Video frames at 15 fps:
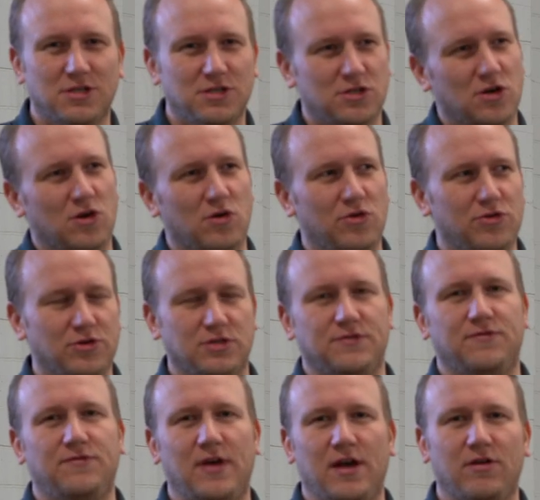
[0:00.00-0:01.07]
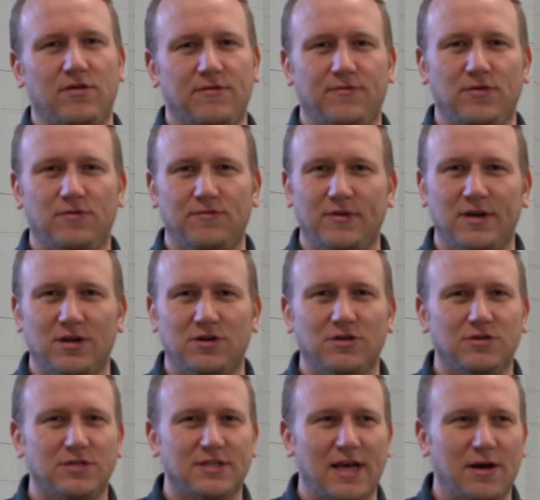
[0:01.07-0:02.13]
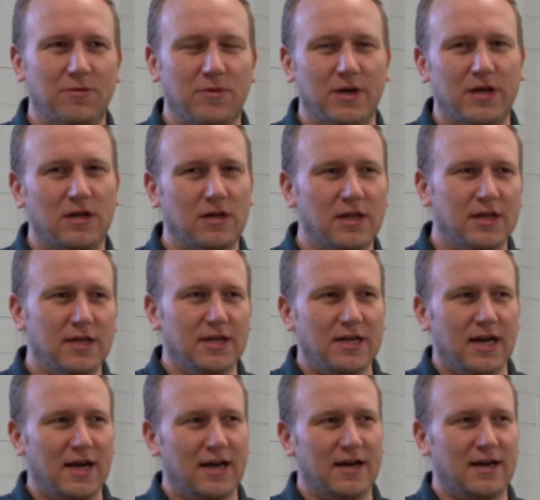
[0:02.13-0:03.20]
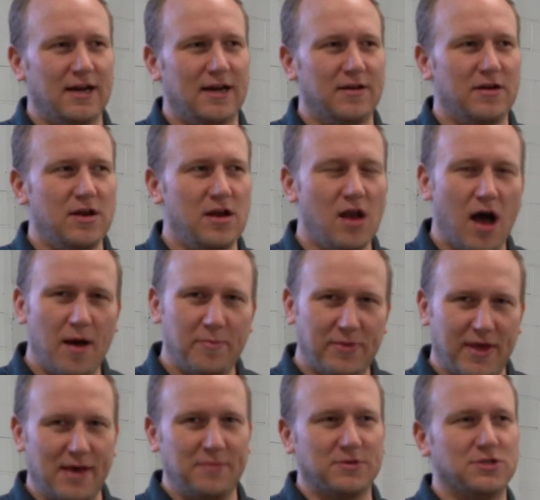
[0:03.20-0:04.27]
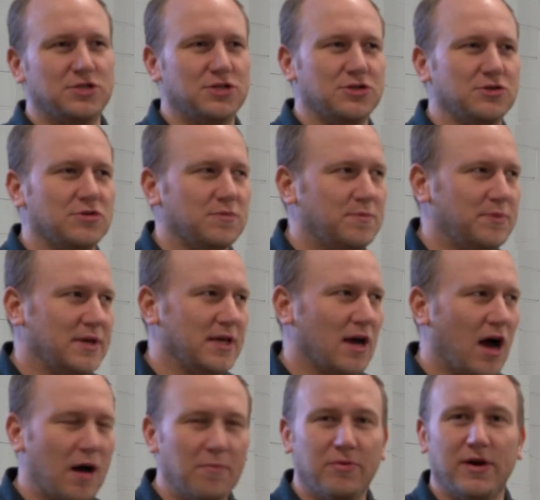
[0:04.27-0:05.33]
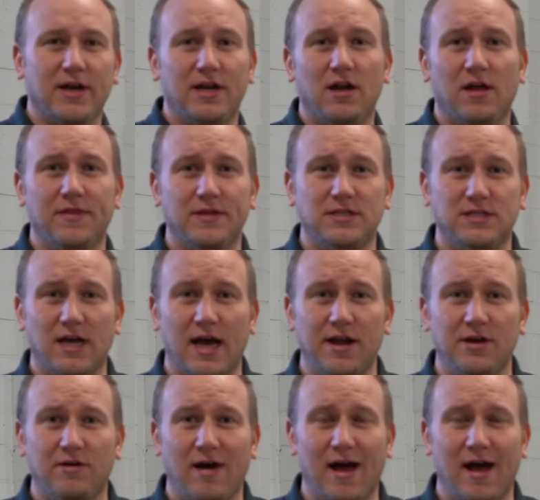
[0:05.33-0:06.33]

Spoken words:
So there's very few vehicles that will not be able to be operated on this dyno